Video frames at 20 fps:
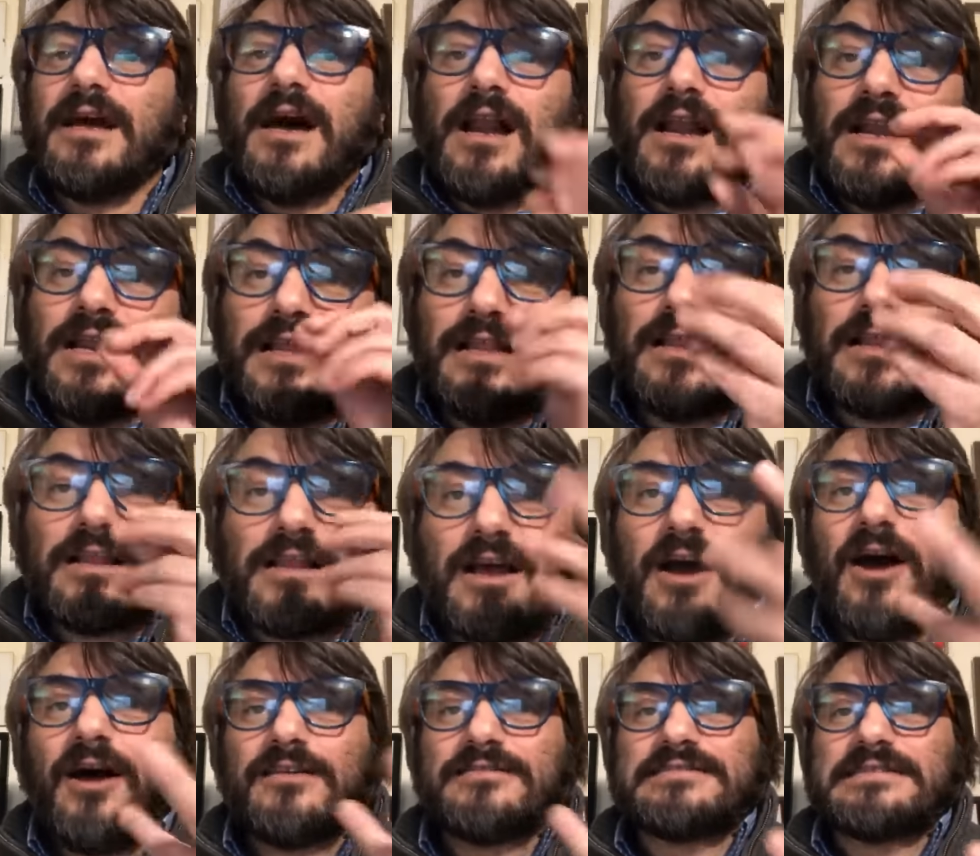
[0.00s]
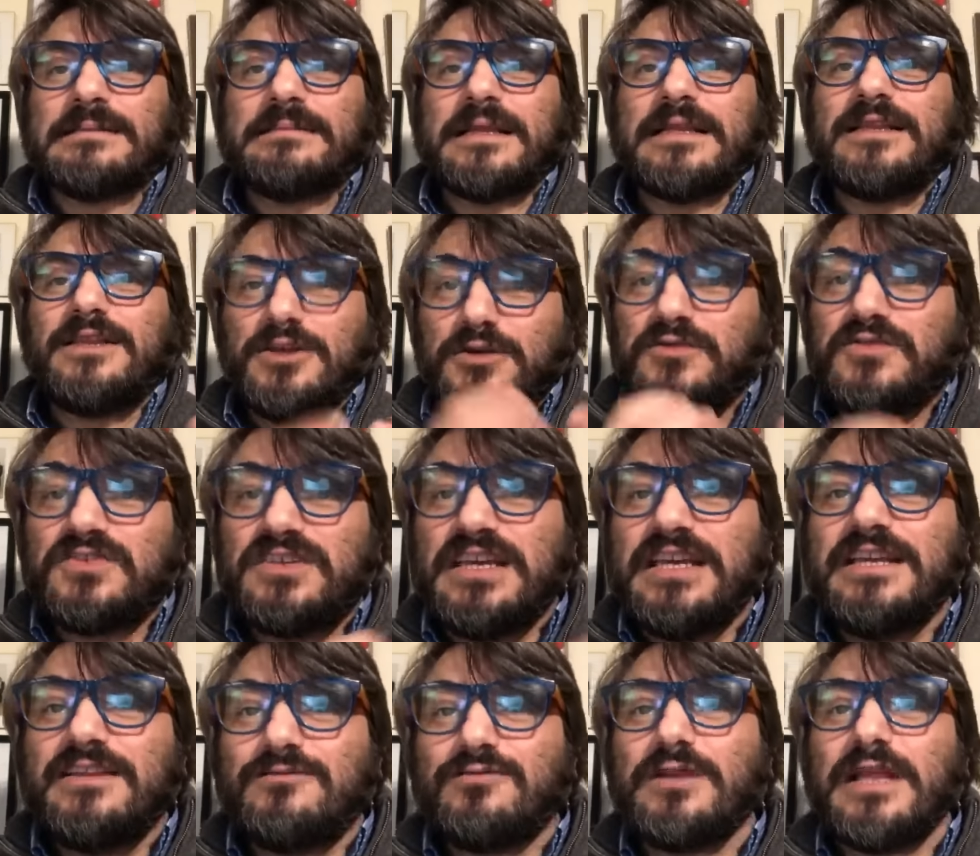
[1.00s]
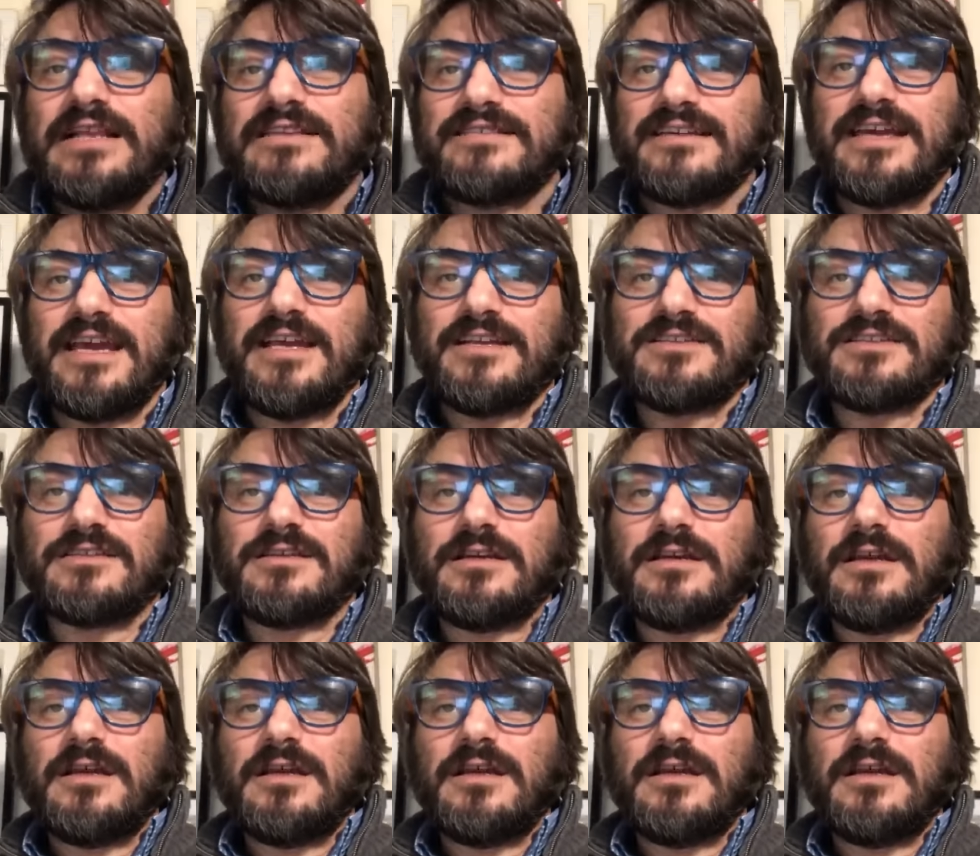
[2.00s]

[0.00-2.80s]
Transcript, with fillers: little concept that you see into that sketch,